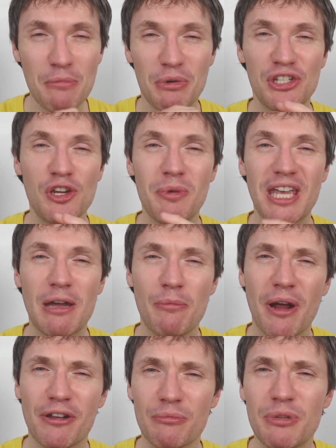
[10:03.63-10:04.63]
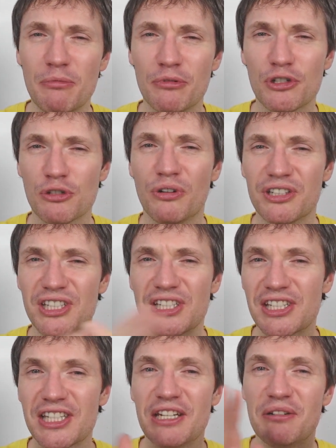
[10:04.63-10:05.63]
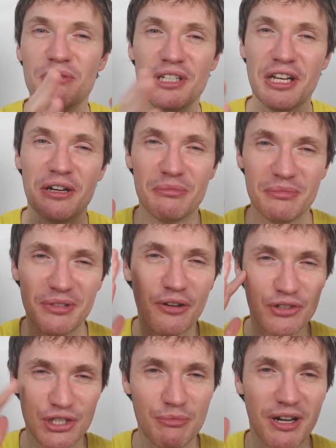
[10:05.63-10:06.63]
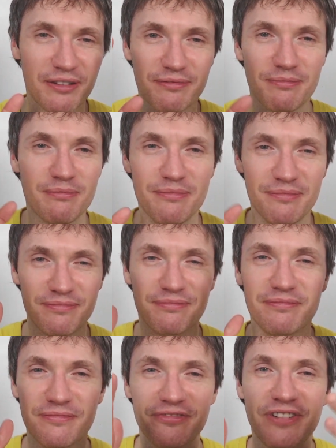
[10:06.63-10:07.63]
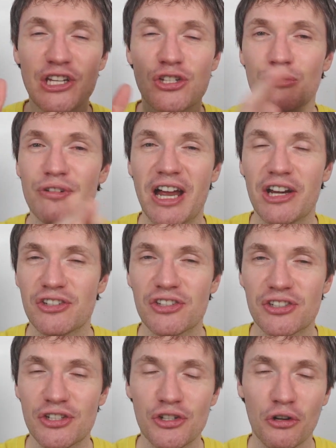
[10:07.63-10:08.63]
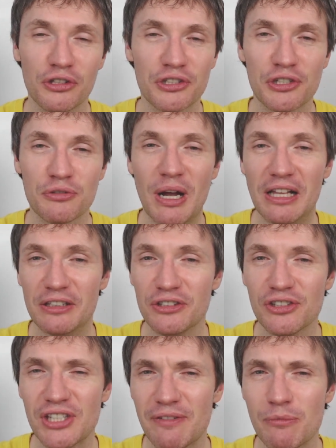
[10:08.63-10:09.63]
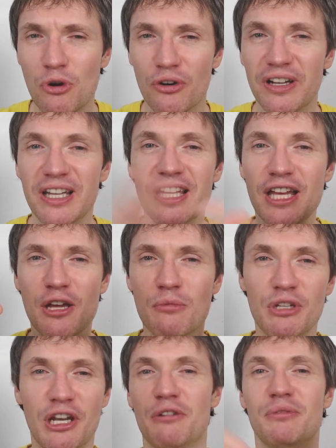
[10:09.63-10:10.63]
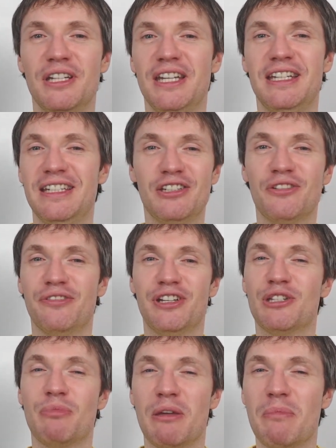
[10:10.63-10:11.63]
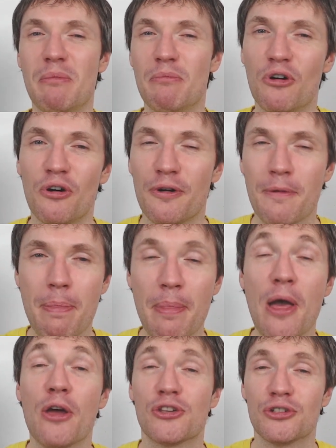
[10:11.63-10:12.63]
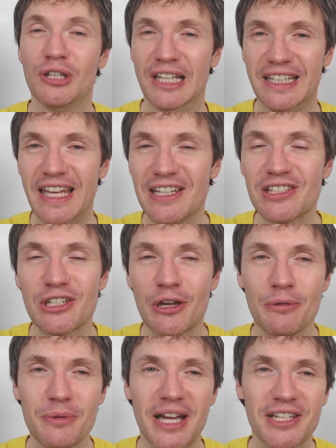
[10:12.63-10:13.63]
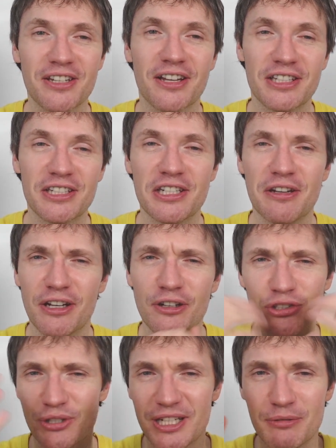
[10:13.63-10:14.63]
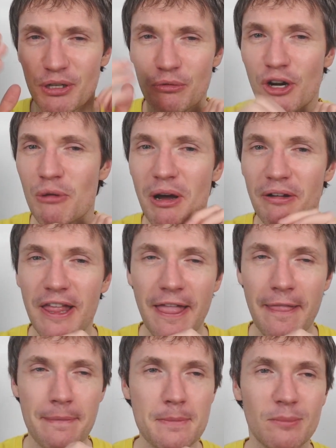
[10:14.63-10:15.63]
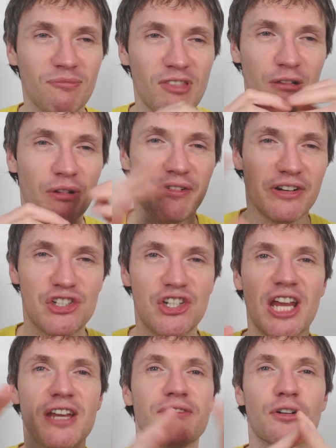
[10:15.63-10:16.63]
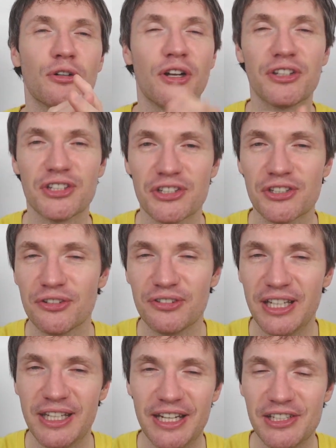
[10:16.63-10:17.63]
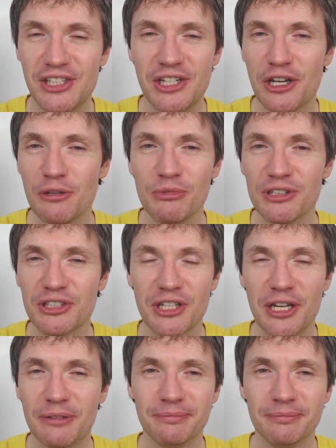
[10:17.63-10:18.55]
but it soon became apparent that people just wanted to see, you know, obviously my facial reactions to chocolate as well, and just have more of a, you know, just for it to be a bit more personal, I guess. So I started to do it. And also, I didn't want to worry about whether I'd shaved or not and stuff like that, you know. But